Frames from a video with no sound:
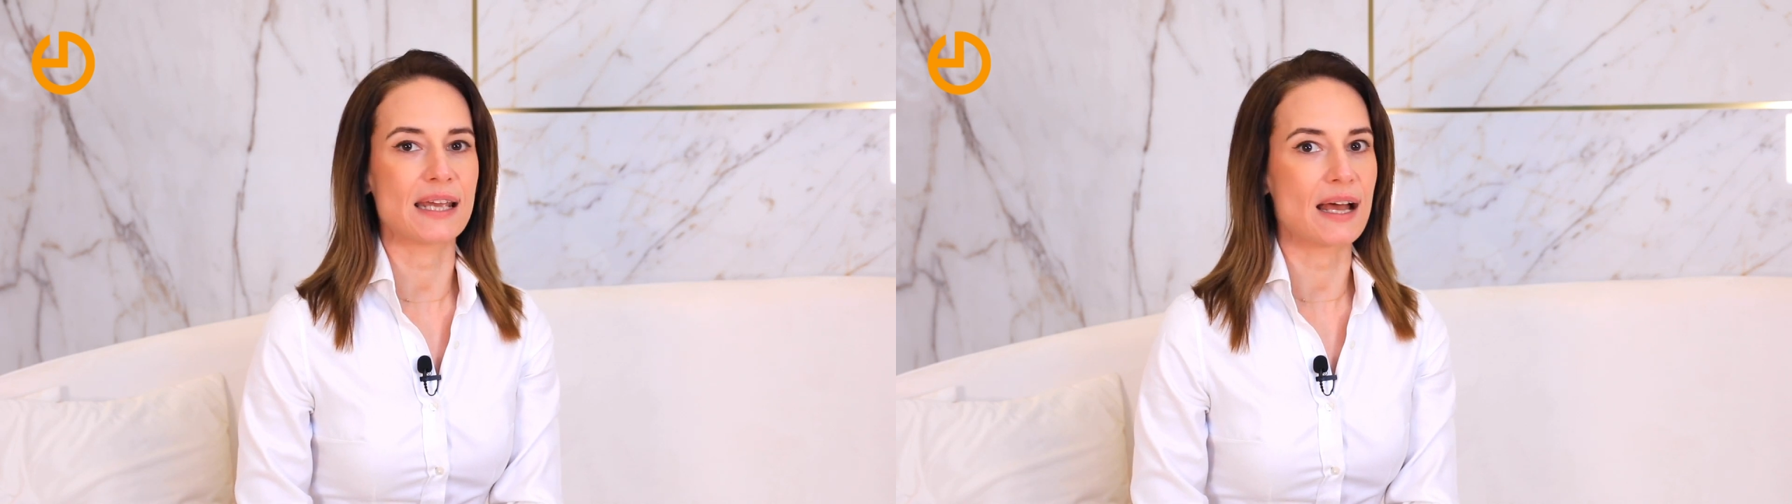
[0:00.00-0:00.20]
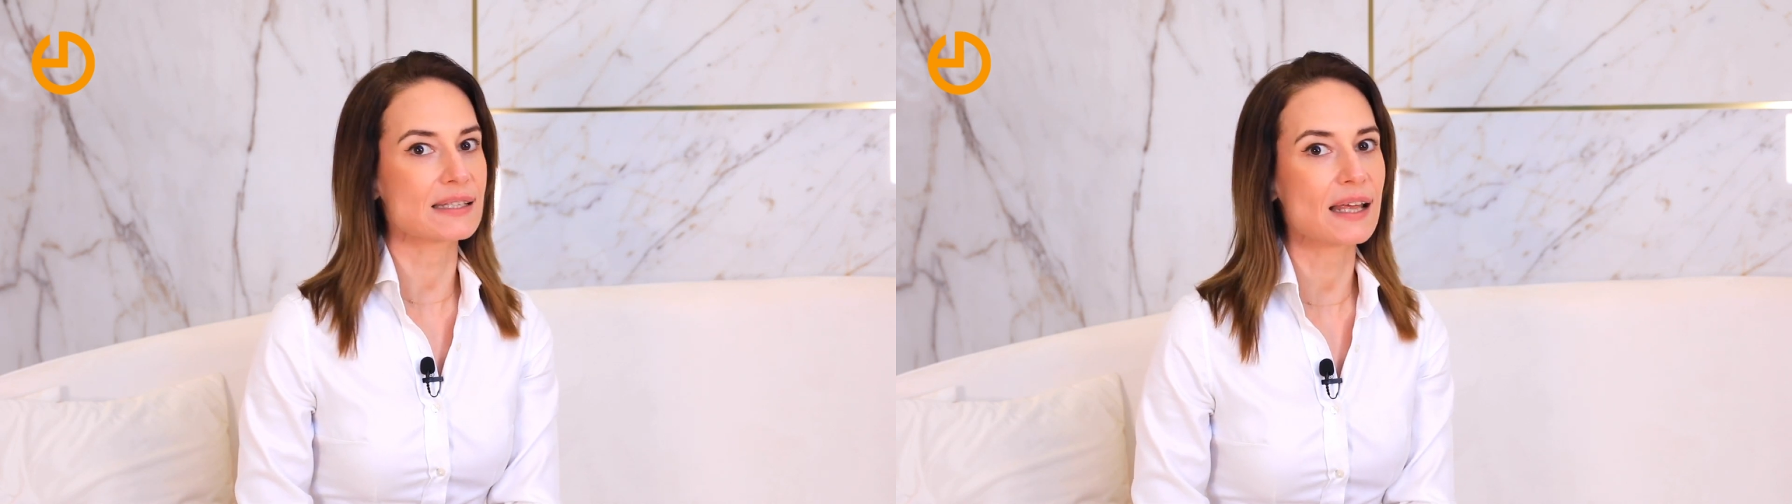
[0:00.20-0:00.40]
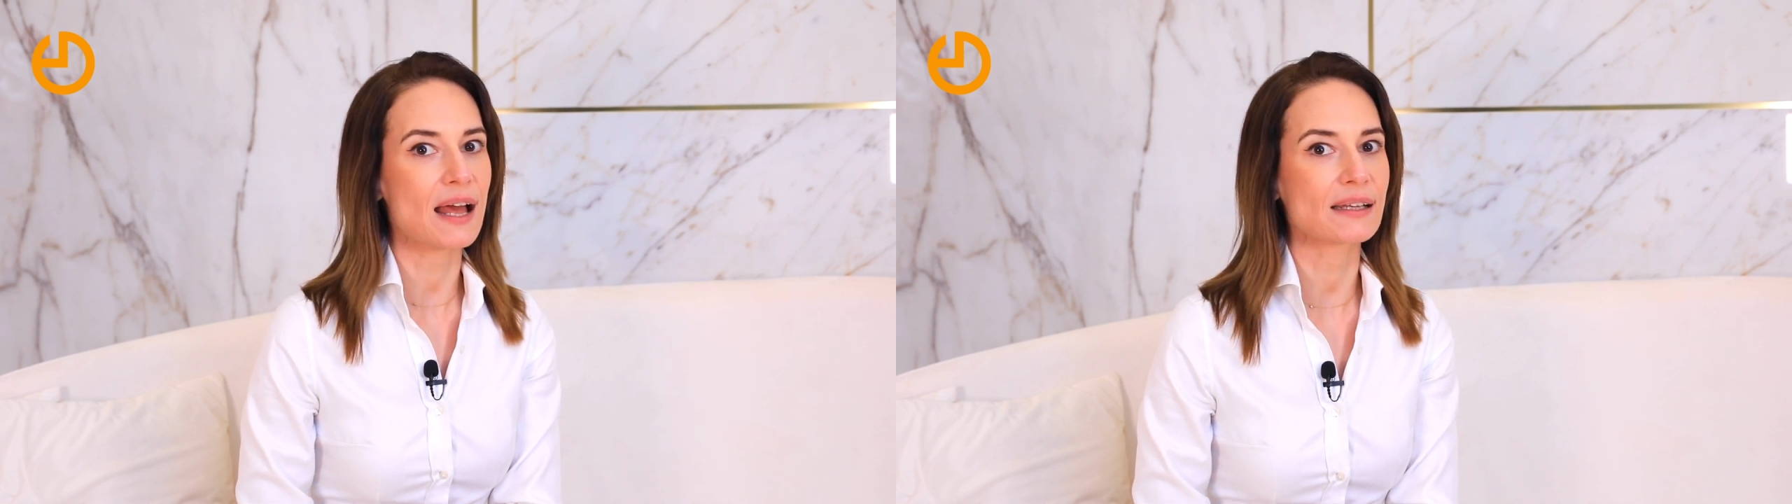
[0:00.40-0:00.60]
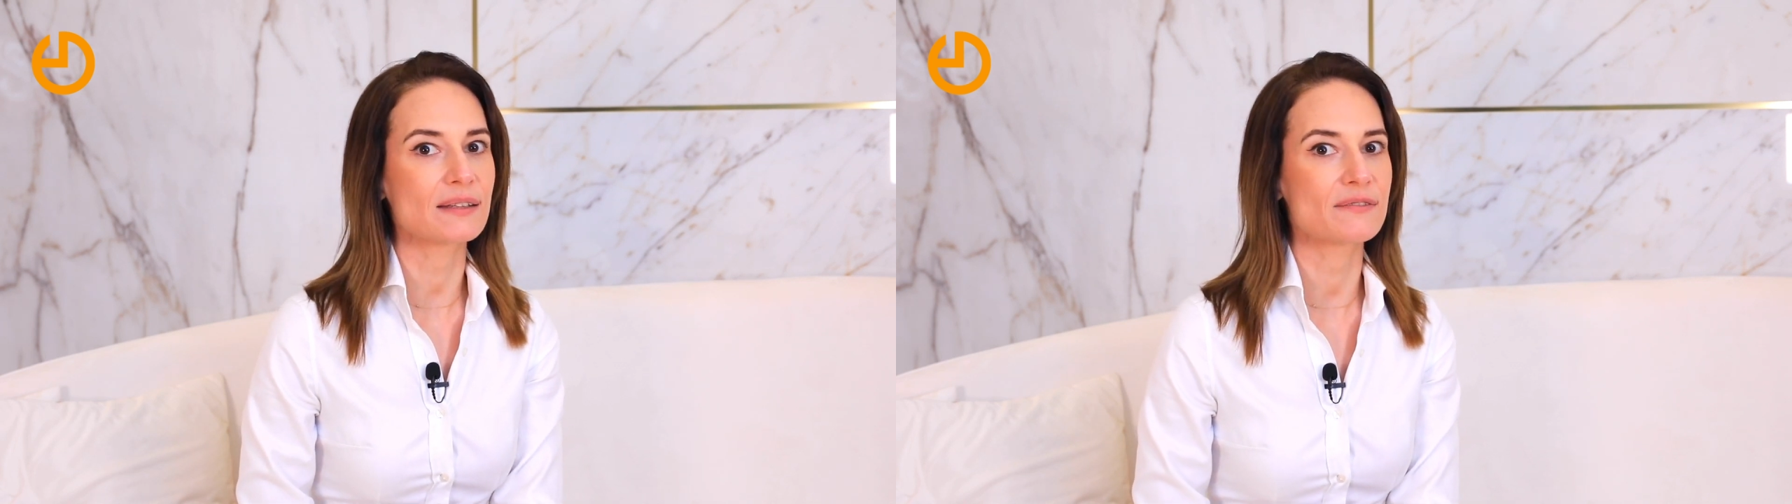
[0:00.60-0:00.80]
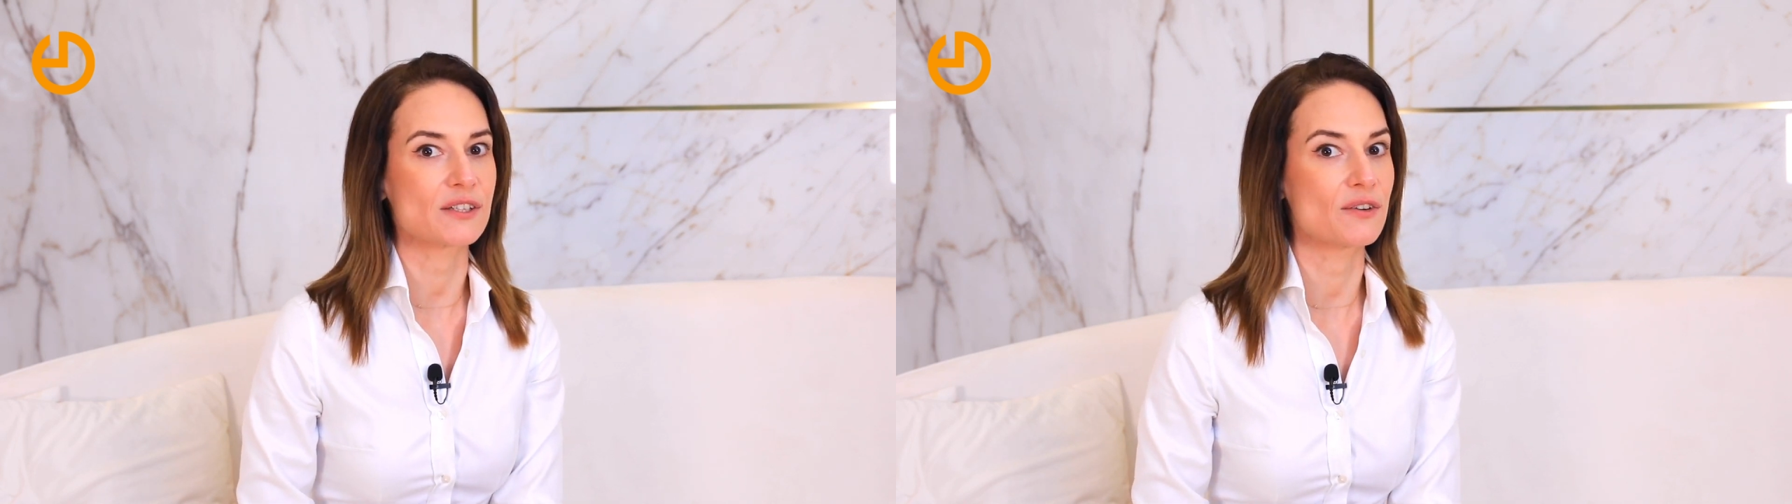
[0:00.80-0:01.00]

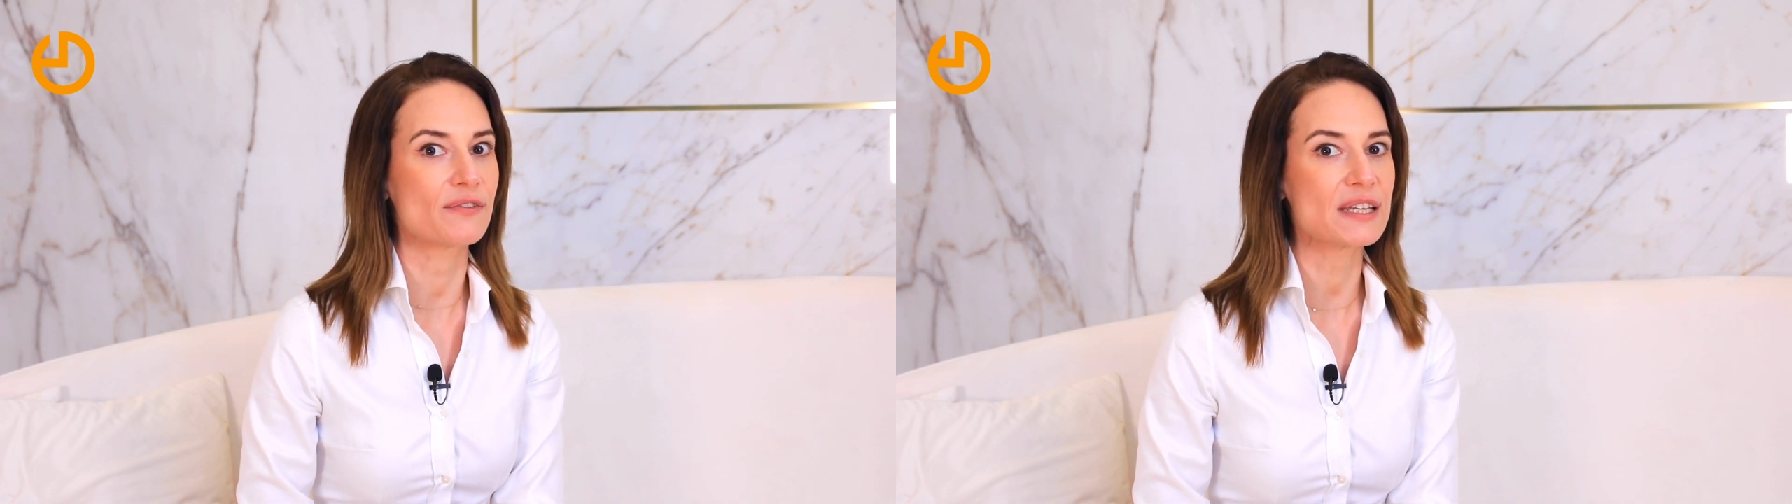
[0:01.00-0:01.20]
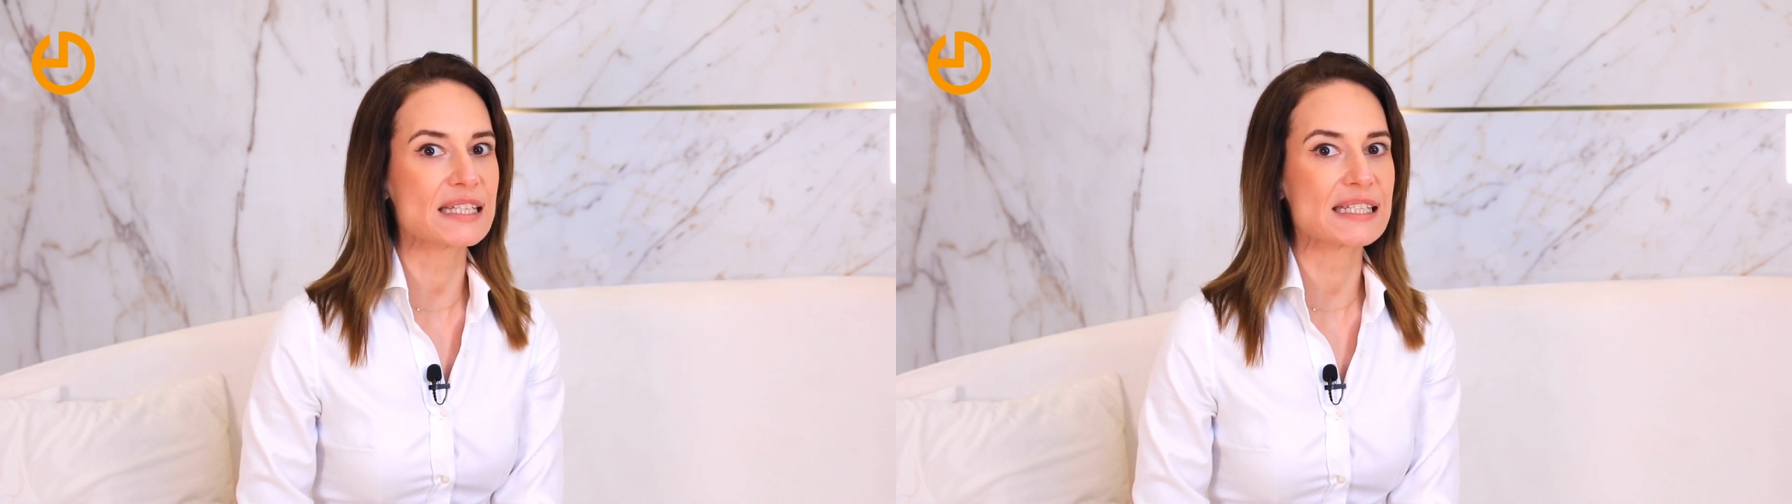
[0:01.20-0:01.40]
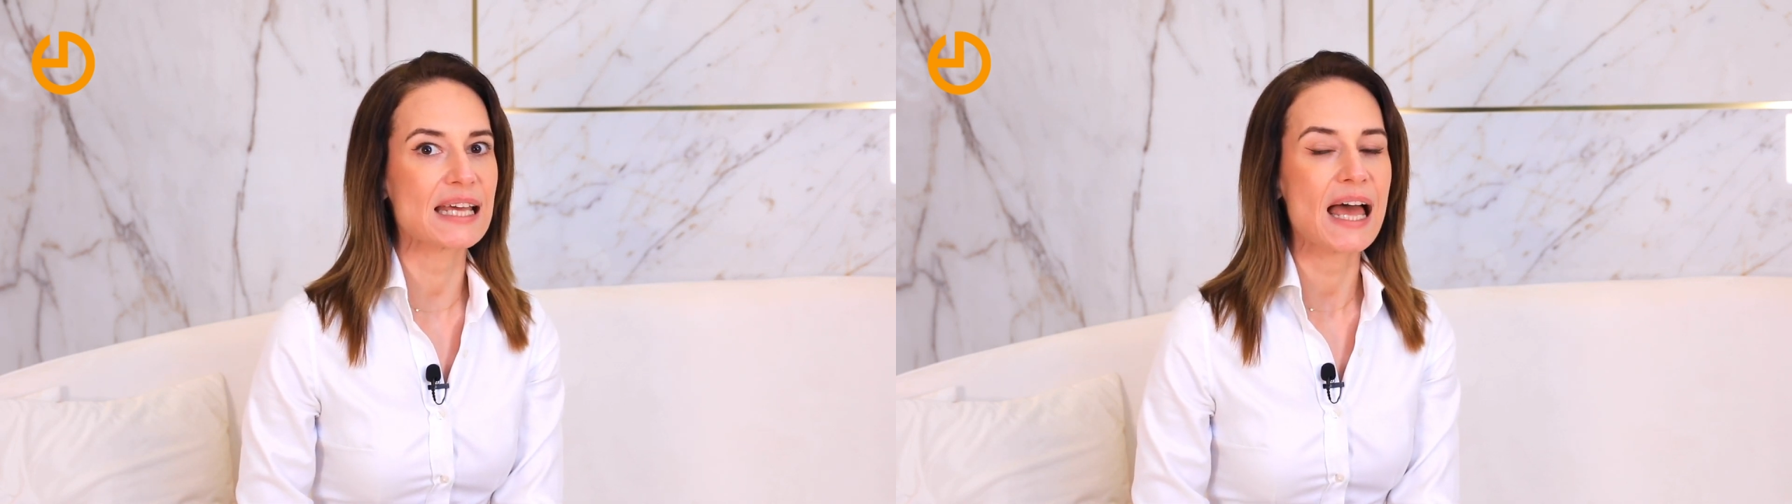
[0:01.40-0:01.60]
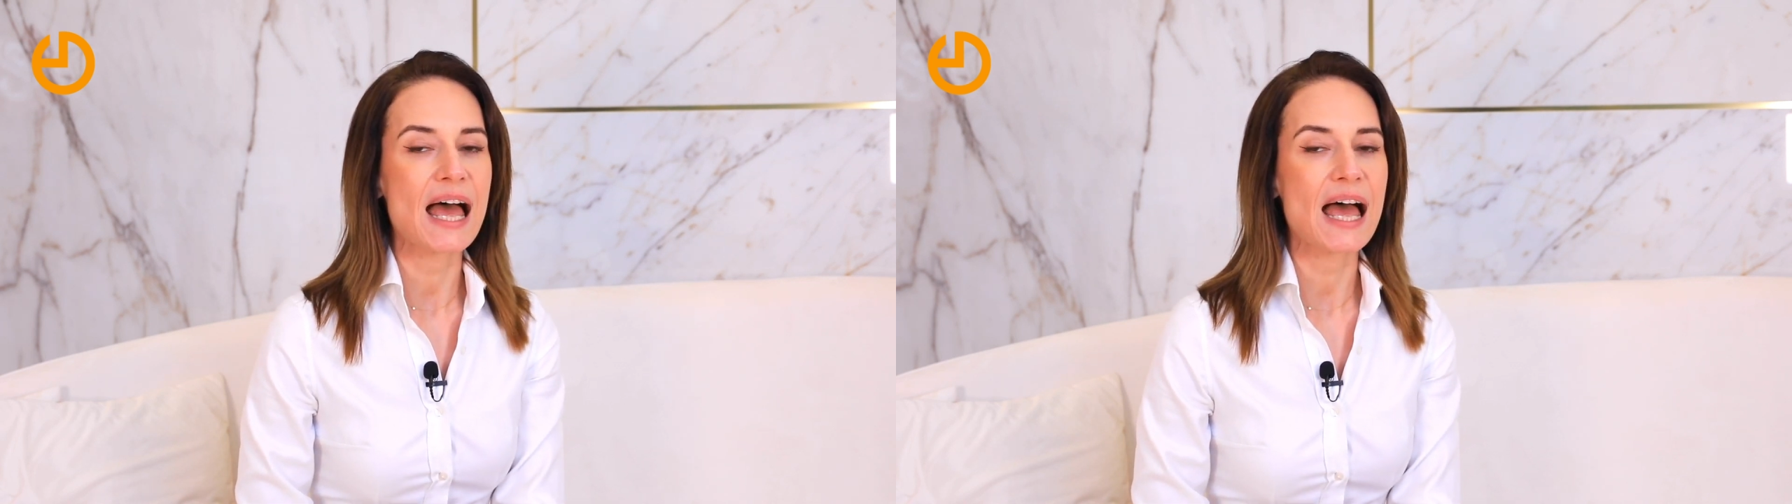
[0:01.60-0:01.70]
acellactive surface